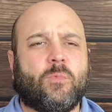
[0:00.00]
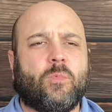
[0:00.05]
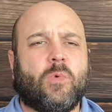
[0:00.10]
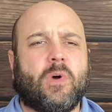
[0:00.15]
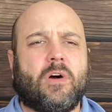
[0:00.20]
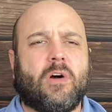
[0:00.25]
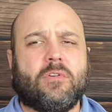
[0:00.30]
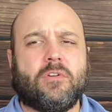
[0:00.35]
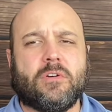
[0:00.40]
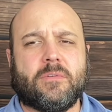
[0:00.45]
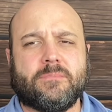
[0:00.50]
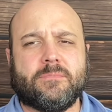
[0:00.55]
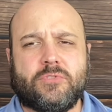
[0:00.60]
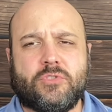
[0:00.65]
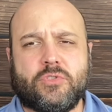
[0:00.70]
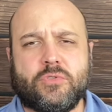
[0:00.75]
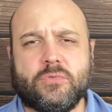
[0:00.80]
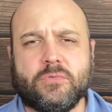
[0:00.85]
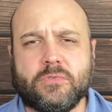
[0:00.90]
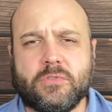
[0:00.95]
welcome
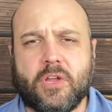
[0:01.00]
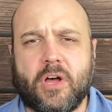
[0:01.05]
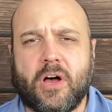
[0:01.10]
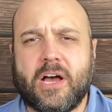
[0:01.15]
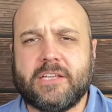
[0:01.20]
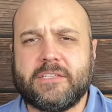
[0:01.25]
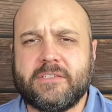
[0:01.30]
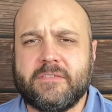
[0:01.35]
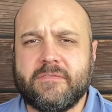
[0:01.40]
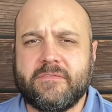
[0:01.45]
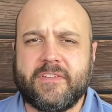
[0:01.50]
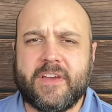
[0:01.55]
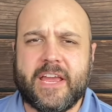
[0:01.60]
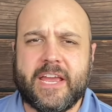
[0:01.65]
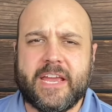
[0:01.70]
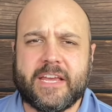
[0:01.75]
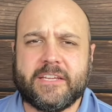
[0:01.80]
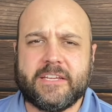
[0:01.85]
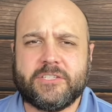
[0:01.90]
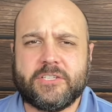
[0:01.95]
to Las
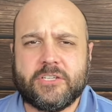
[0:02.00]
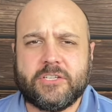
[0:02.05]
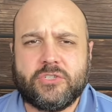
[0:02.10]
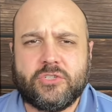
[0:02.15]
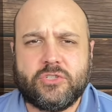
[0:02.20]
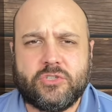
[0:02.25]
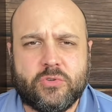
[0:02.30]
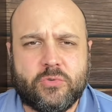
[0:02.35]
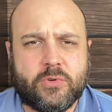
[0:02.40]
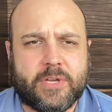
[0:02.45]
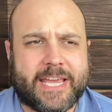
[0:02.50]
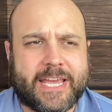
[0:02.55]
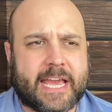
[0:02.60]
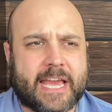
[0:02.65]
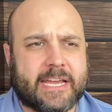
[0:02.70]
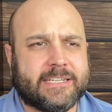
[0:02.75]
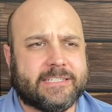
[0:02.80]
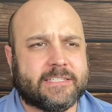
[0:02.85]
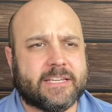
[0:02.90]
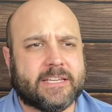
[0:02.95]
Vegas
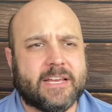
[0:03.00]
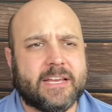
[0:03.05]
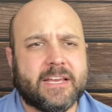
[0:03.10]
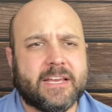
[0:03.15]
suitcase